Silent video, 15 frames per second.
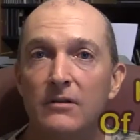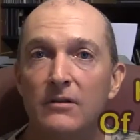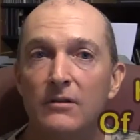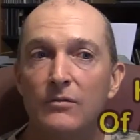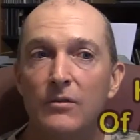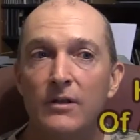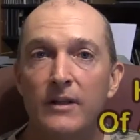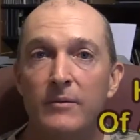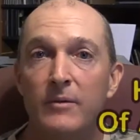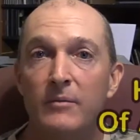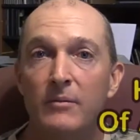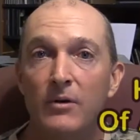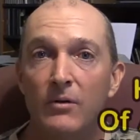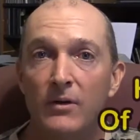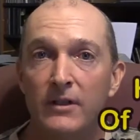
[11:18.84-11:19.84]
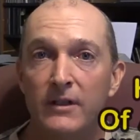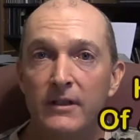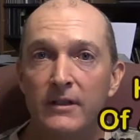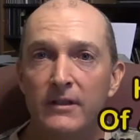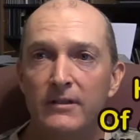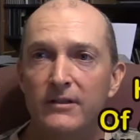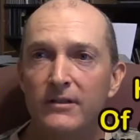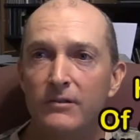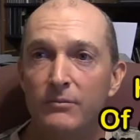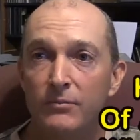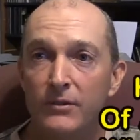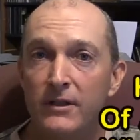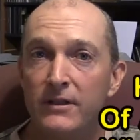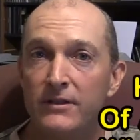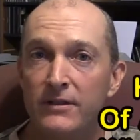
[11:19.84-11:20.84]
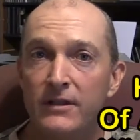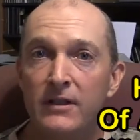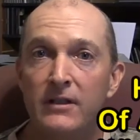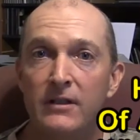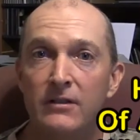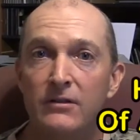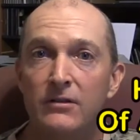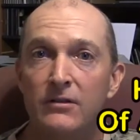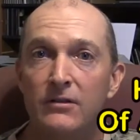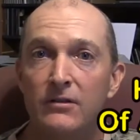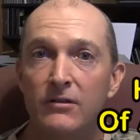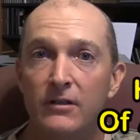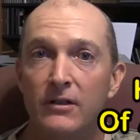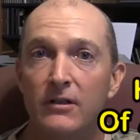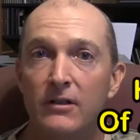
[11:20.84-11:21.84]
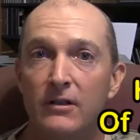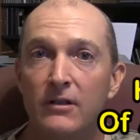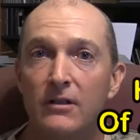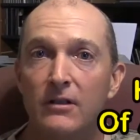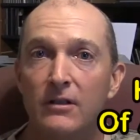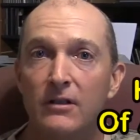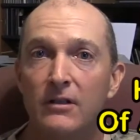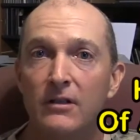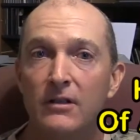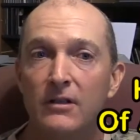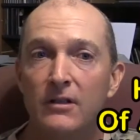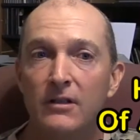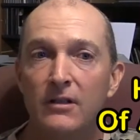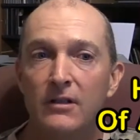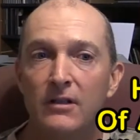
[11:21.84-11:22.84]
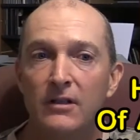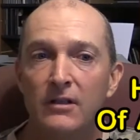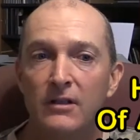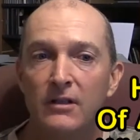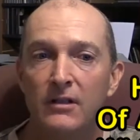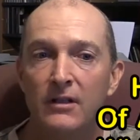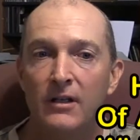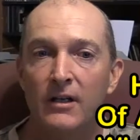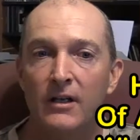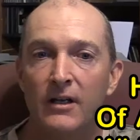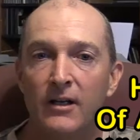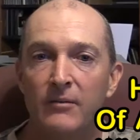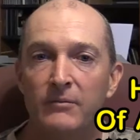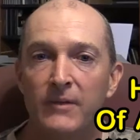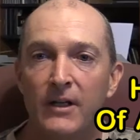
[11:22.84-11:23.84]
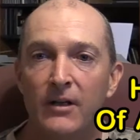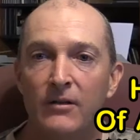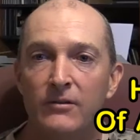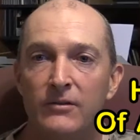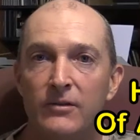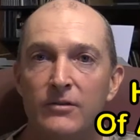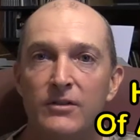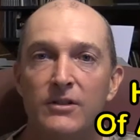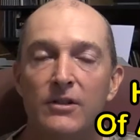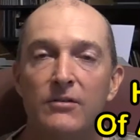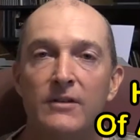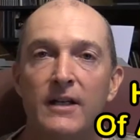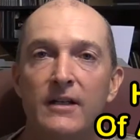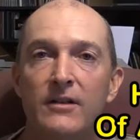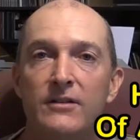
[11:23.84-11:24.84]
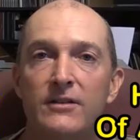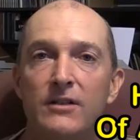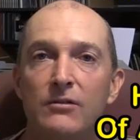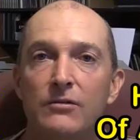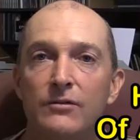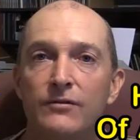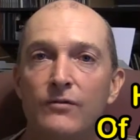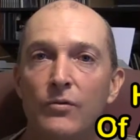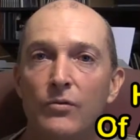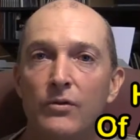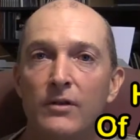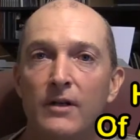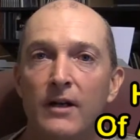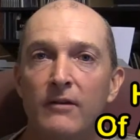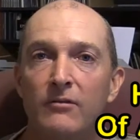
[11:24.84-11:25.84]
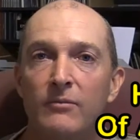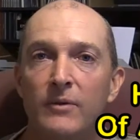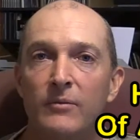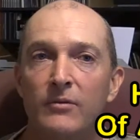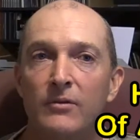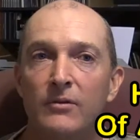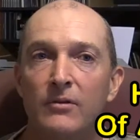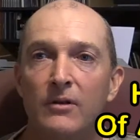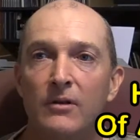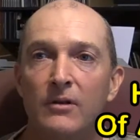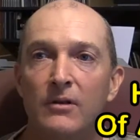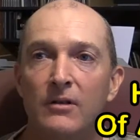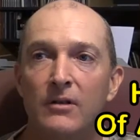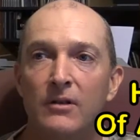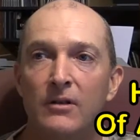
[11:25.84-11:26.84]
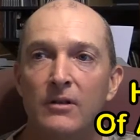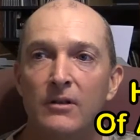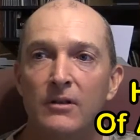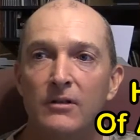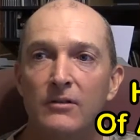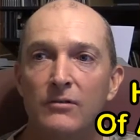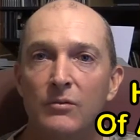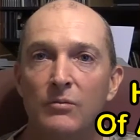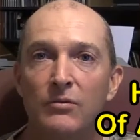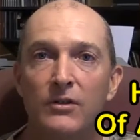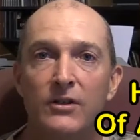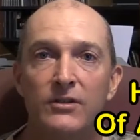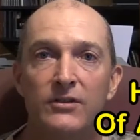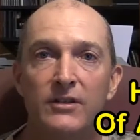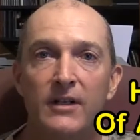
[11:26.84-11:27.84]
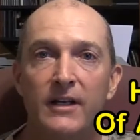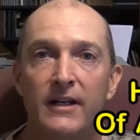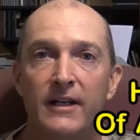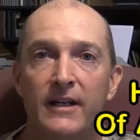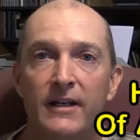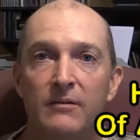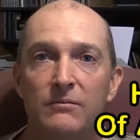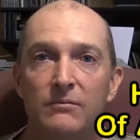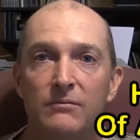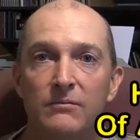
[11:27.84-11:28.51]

while I've been bow hunting. They're a pretty skittish critter. Now, years ago down at Settles Ford, I remember a little brush that I had